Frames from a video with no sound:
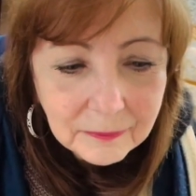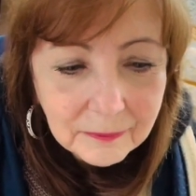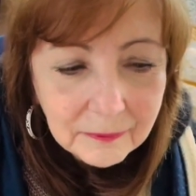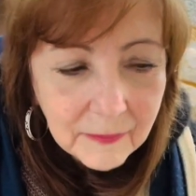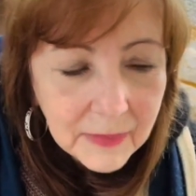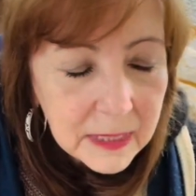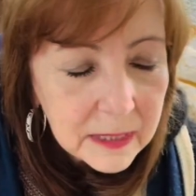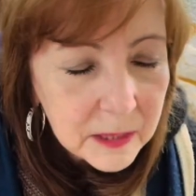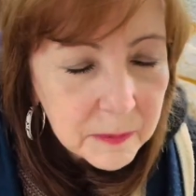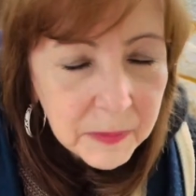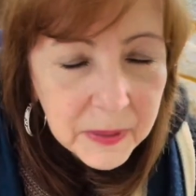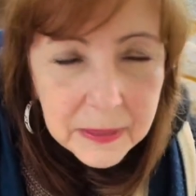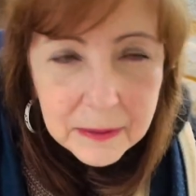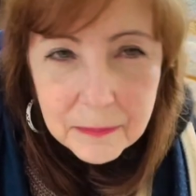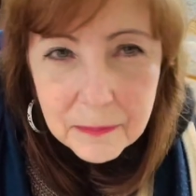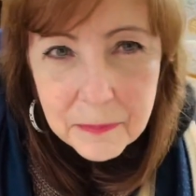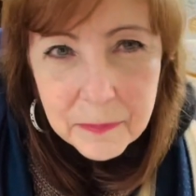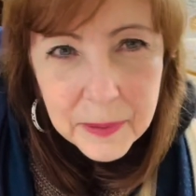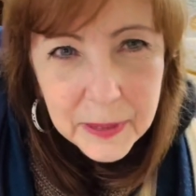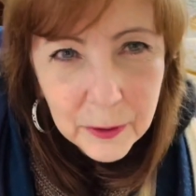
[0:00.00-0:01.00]
it's been
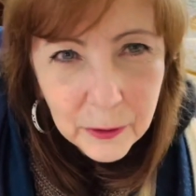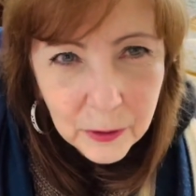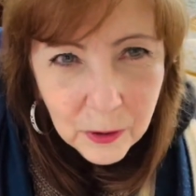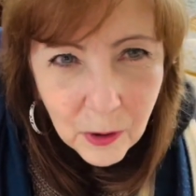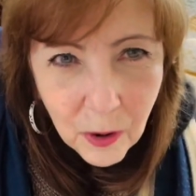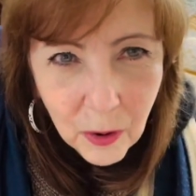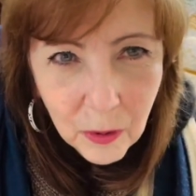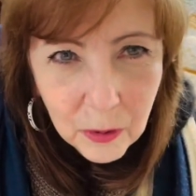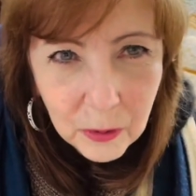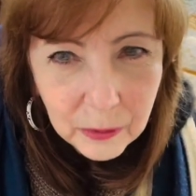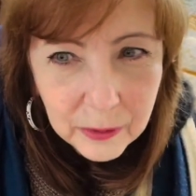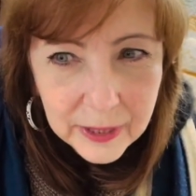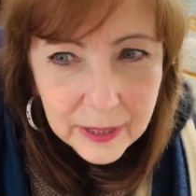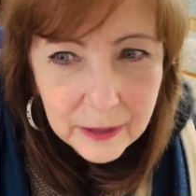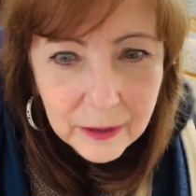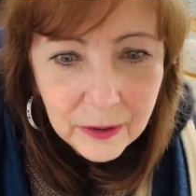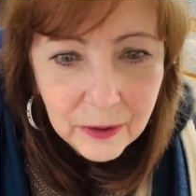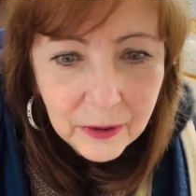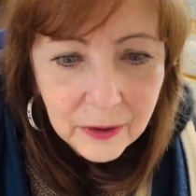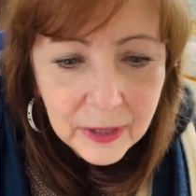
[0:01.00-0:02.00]
bitter cold
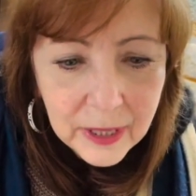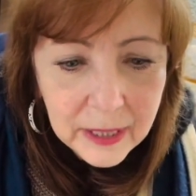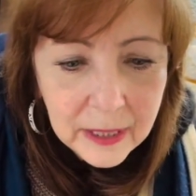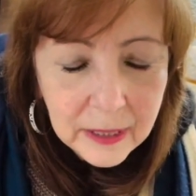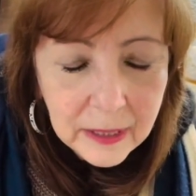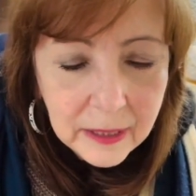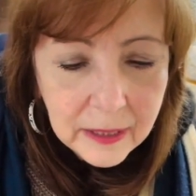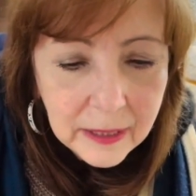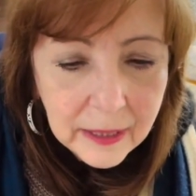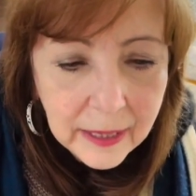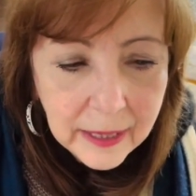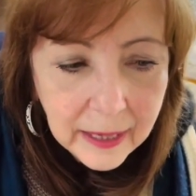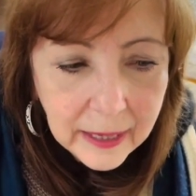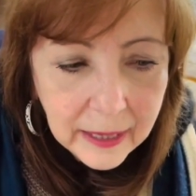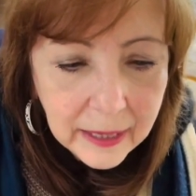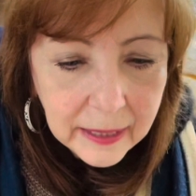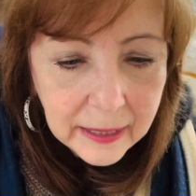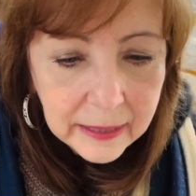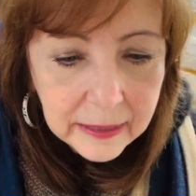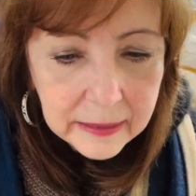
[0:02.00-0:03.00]
here
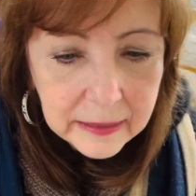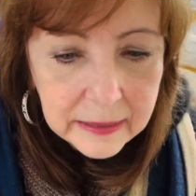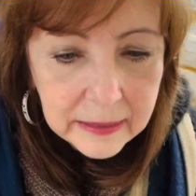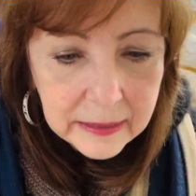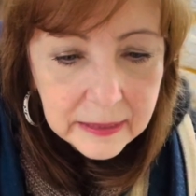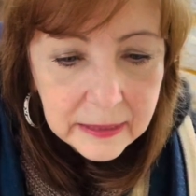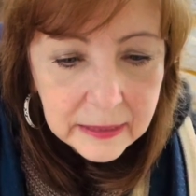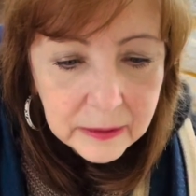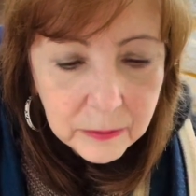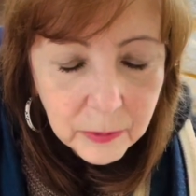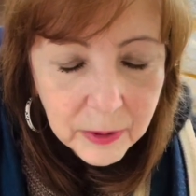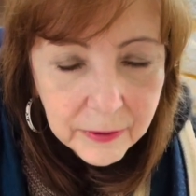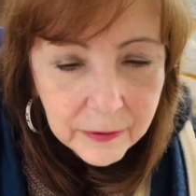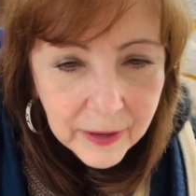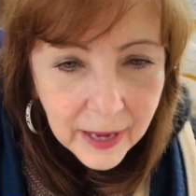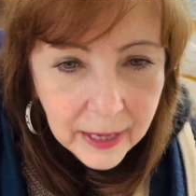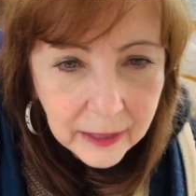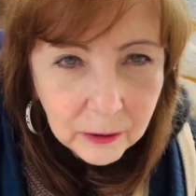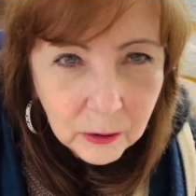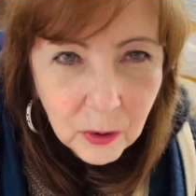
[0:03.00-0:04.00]
and it, we've
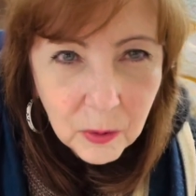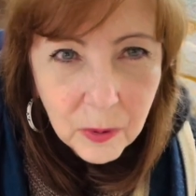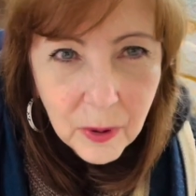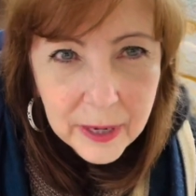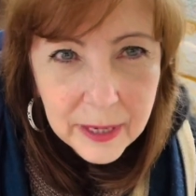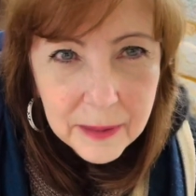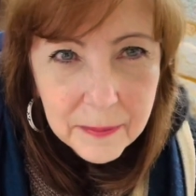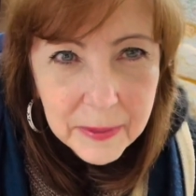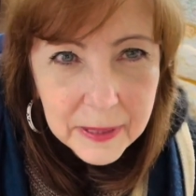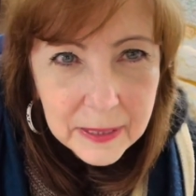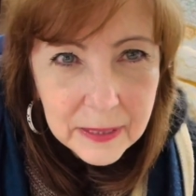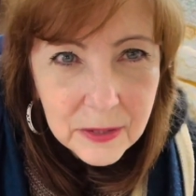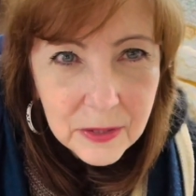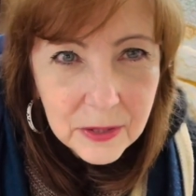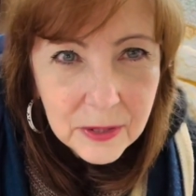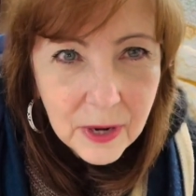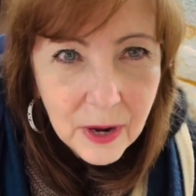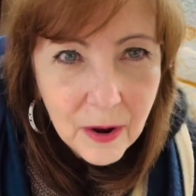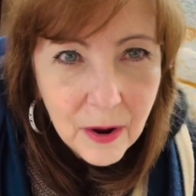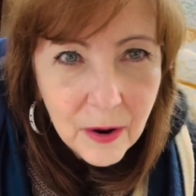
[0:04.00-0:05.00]
had quite a bit of
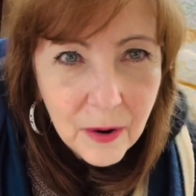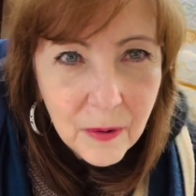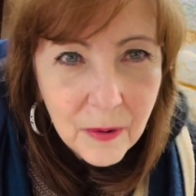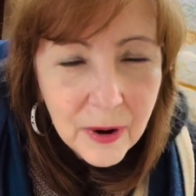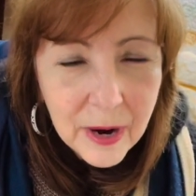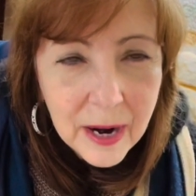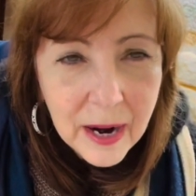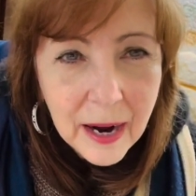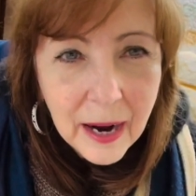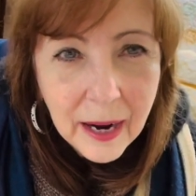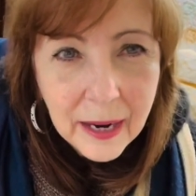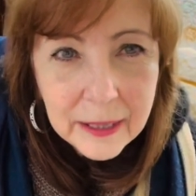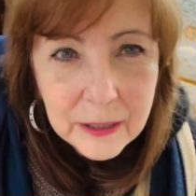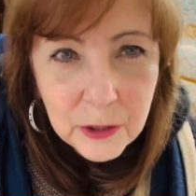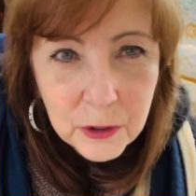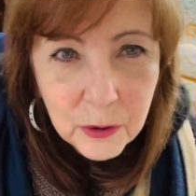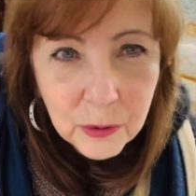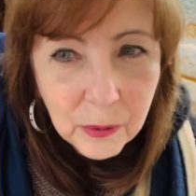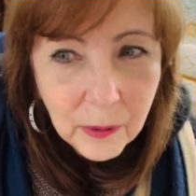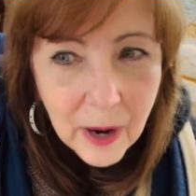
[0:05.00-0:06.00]
snow. I
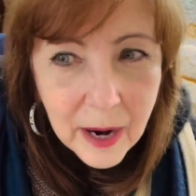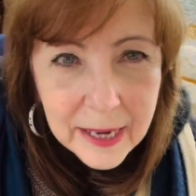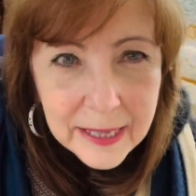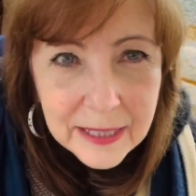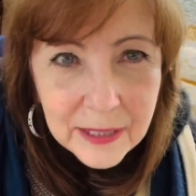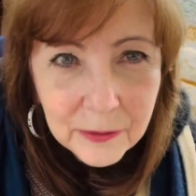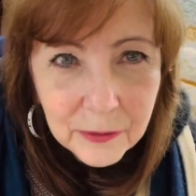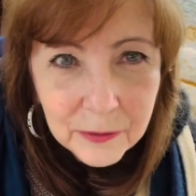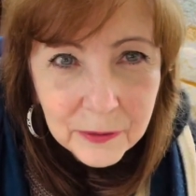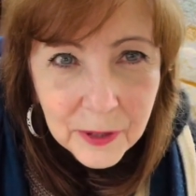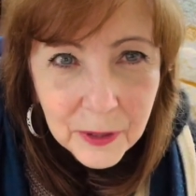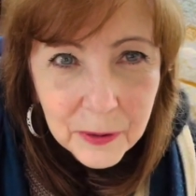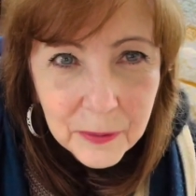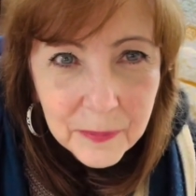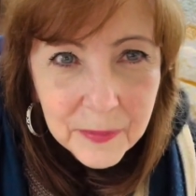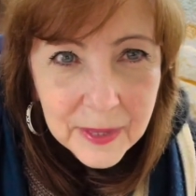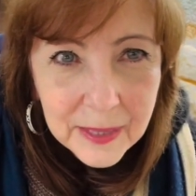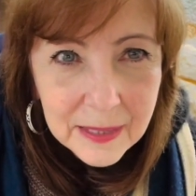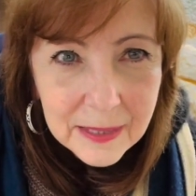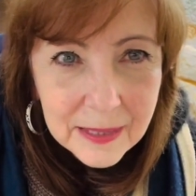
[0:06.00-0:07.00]
tried to film
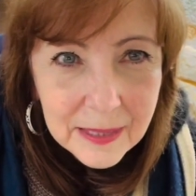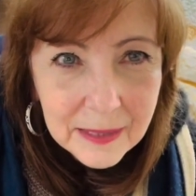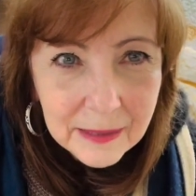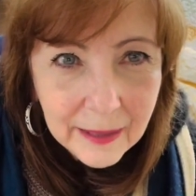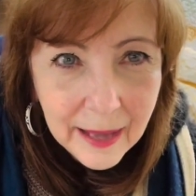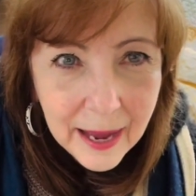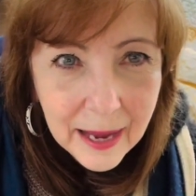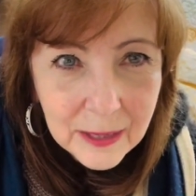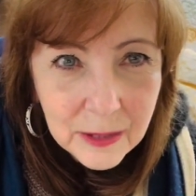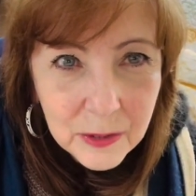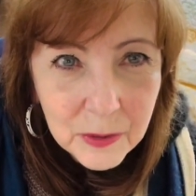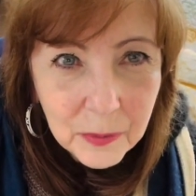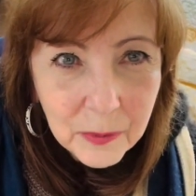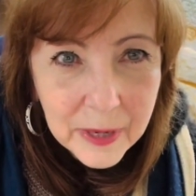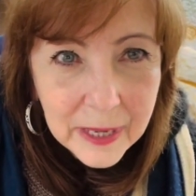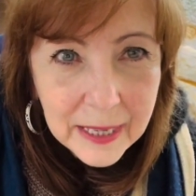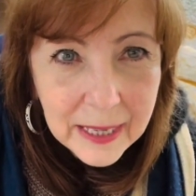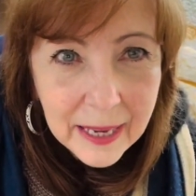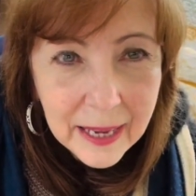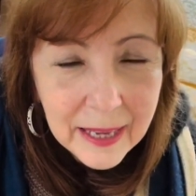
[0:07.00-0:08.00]
this last
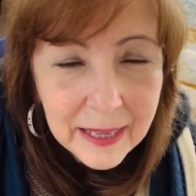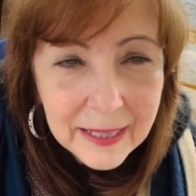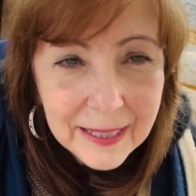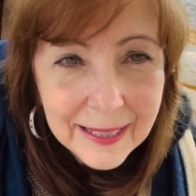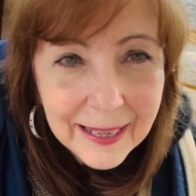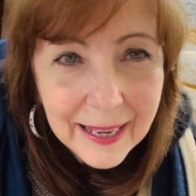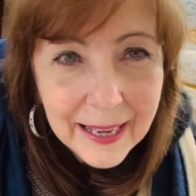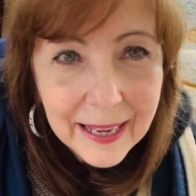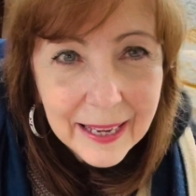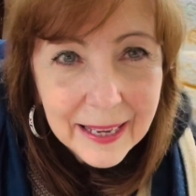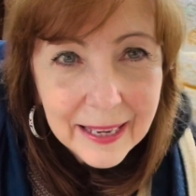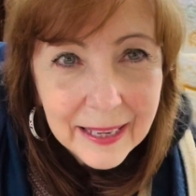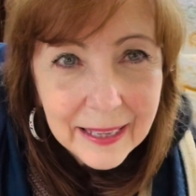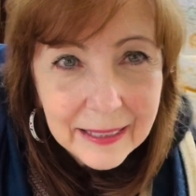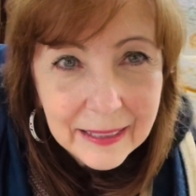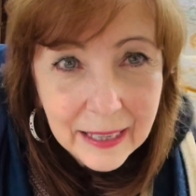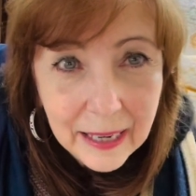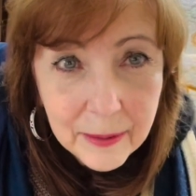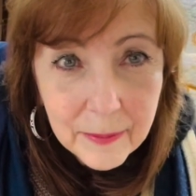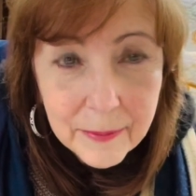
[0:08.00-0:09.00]
weekend and
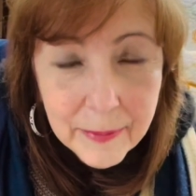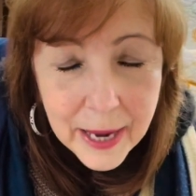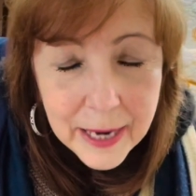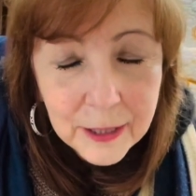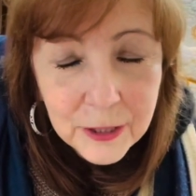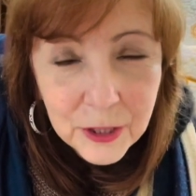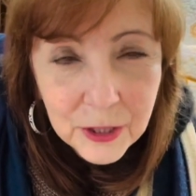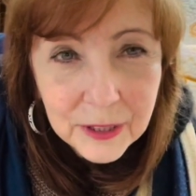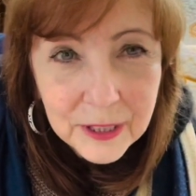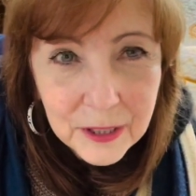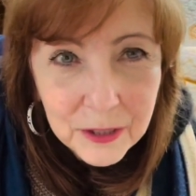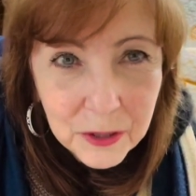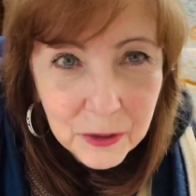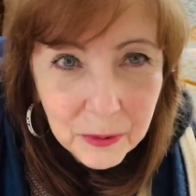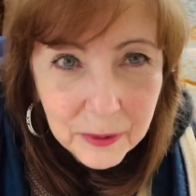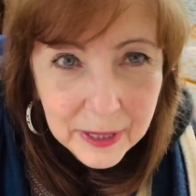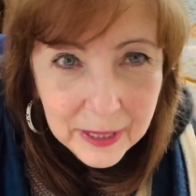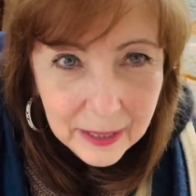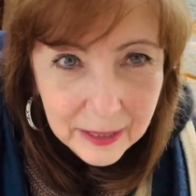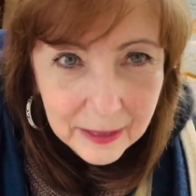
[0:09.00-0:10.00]
I'm actually
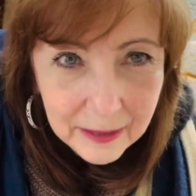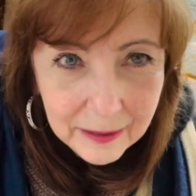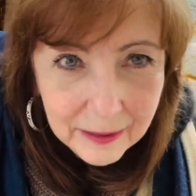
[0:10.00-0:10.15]
doing it